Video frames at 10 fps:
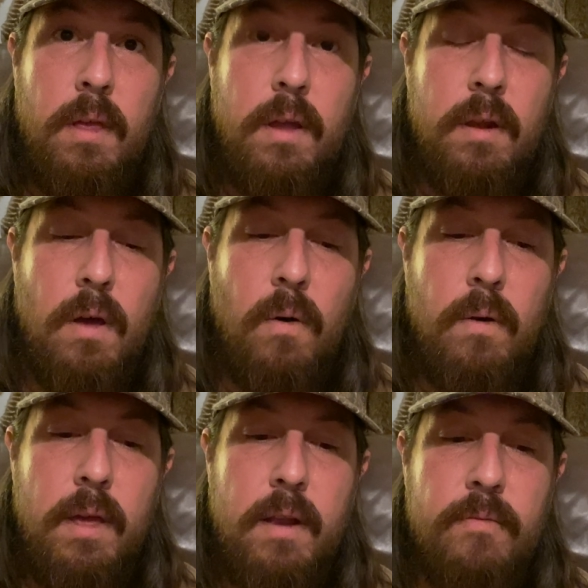you
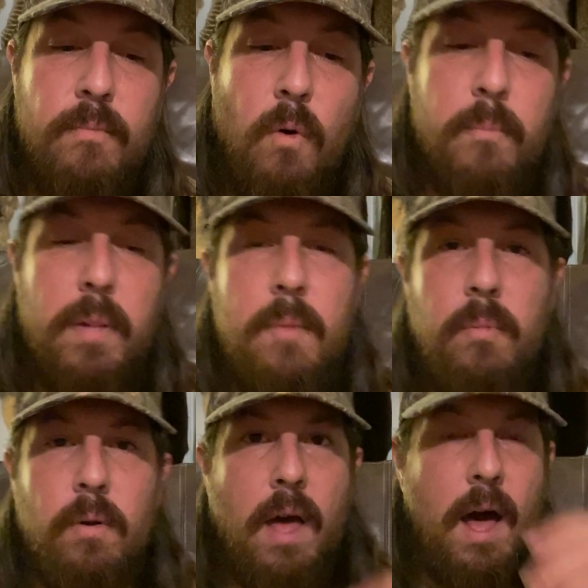know and if more
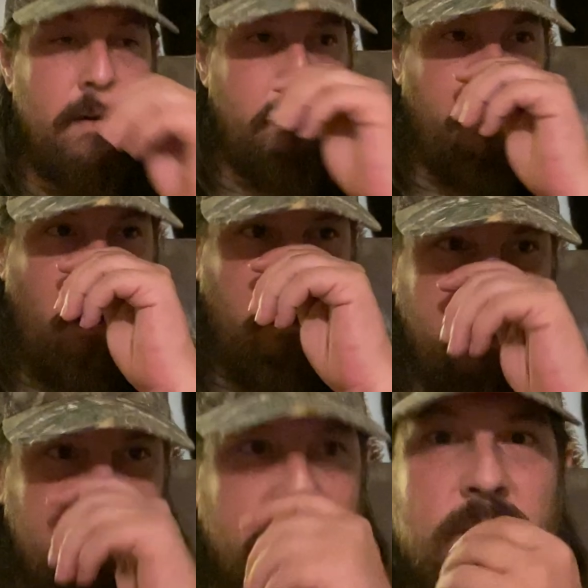people got
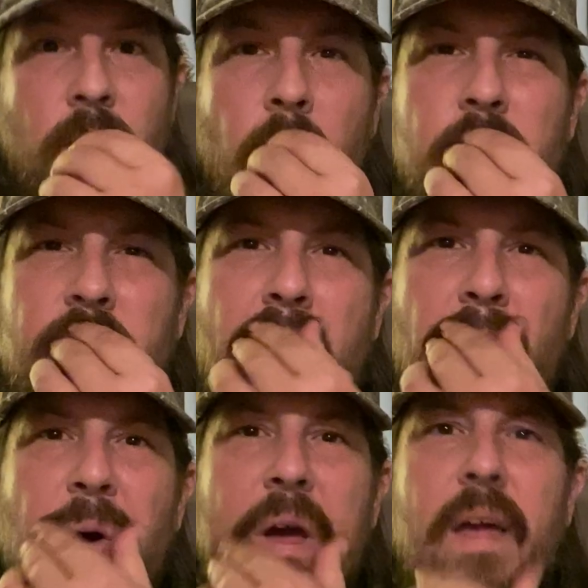involved and saw it
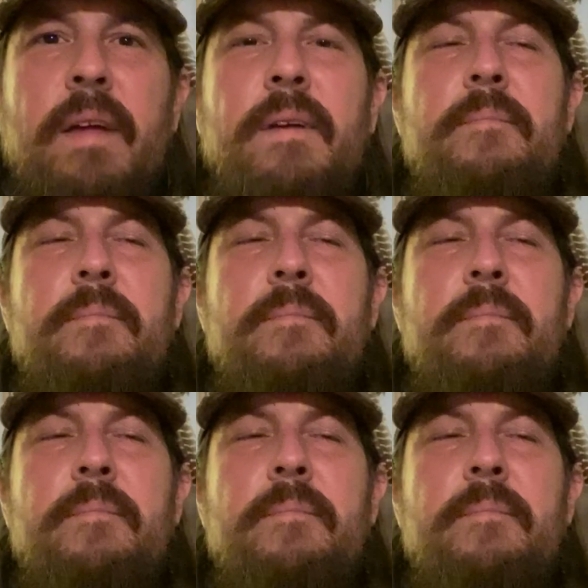that way